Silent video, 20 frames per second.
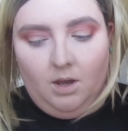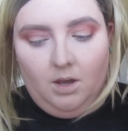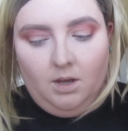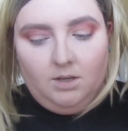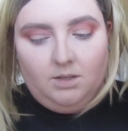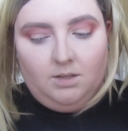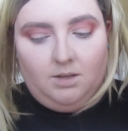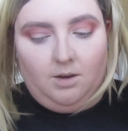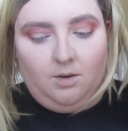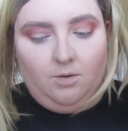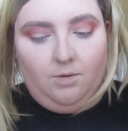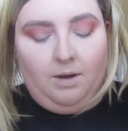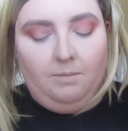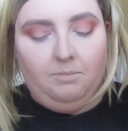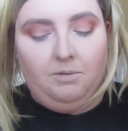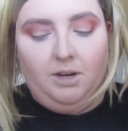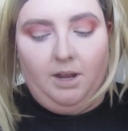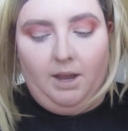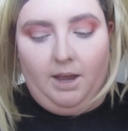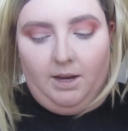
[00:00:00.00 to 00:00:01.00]
So I'm
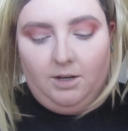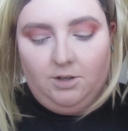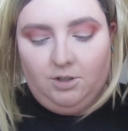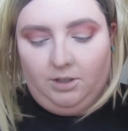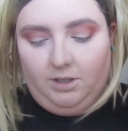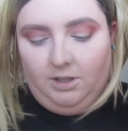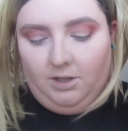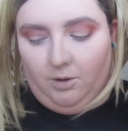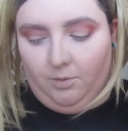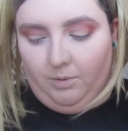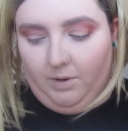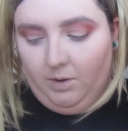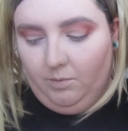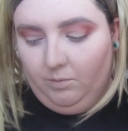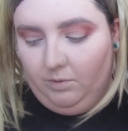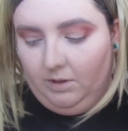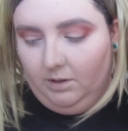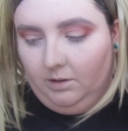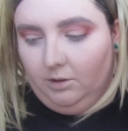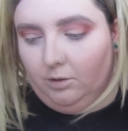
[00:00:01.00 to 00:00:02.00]
going to actually go in
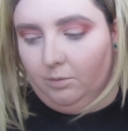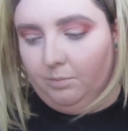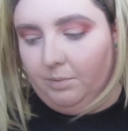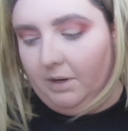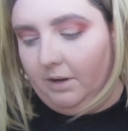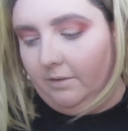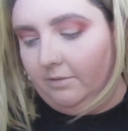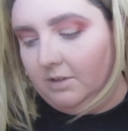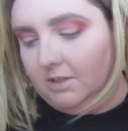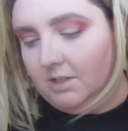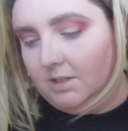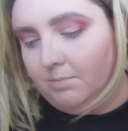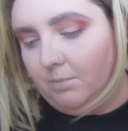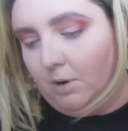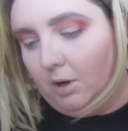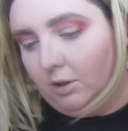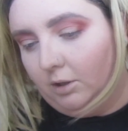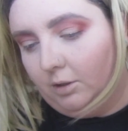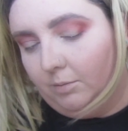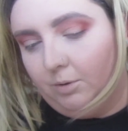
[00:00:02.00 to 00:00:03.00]
with a little bit of a
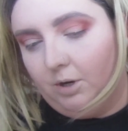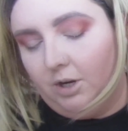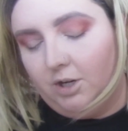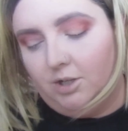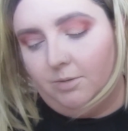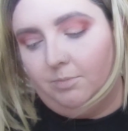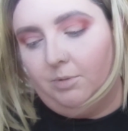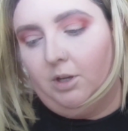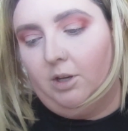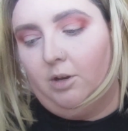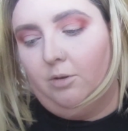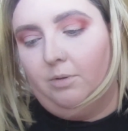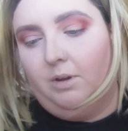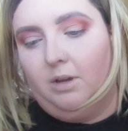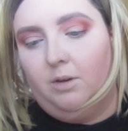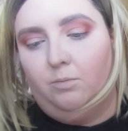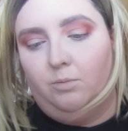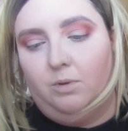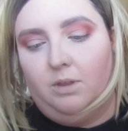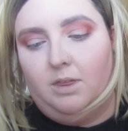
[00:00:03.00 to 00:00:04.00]
smaller brush. I'm going to go
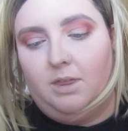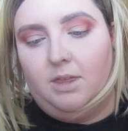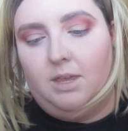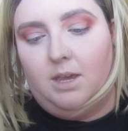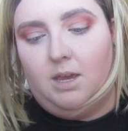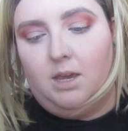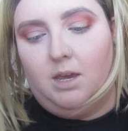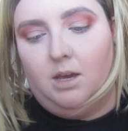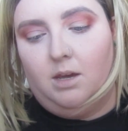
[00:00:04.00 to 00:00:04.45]
in with the